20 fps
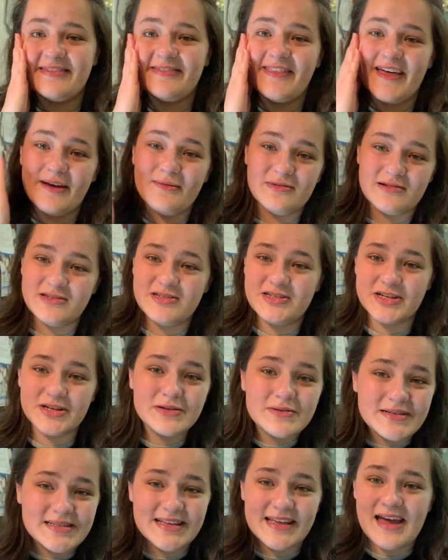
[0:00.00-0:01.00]
They would
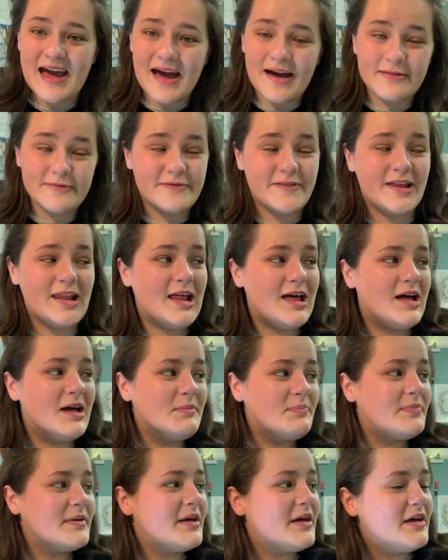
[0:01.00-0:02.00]
do as a gap filler,
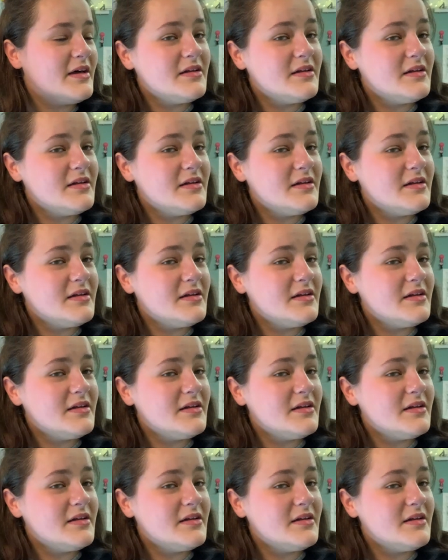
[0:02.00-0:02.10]
but